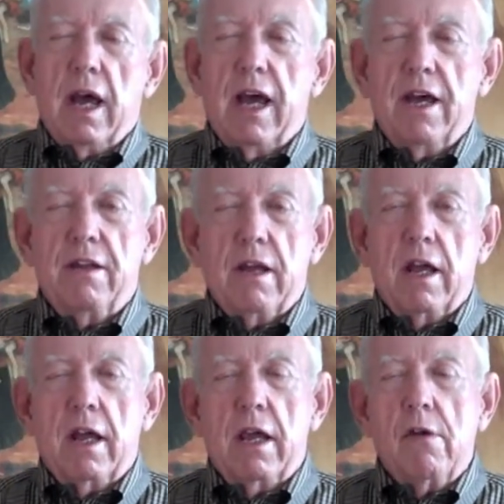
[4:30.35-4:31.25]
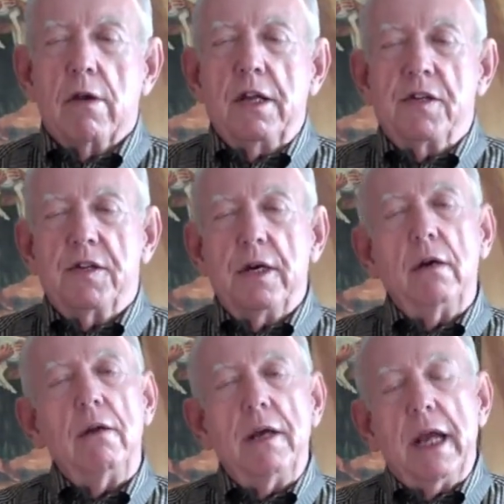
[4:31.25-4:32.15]
and you can
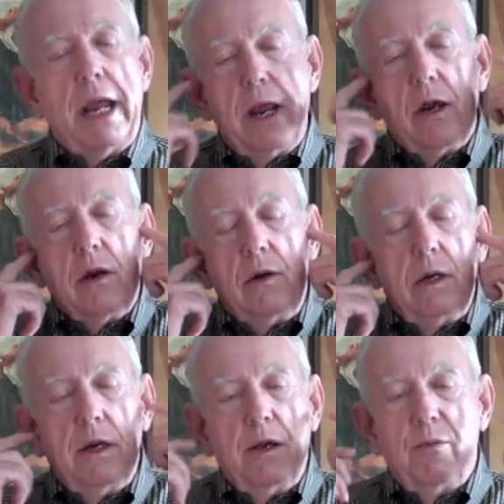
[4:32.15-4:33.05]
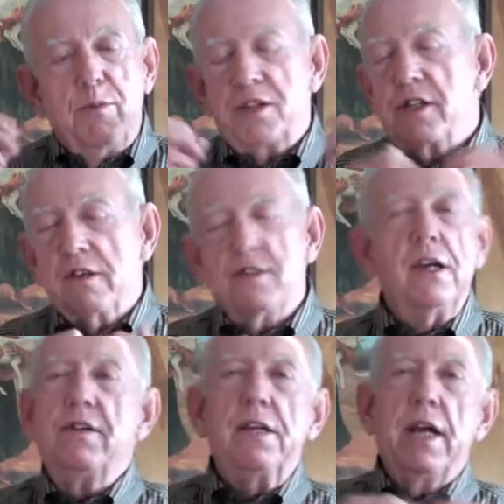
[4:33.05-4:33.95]
still hear, but there's
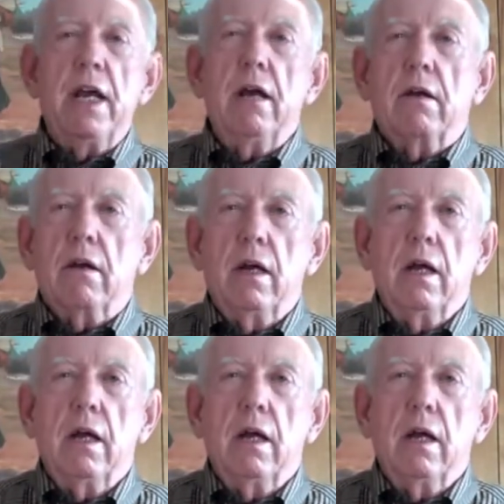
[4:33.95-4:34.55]
nothing to hear.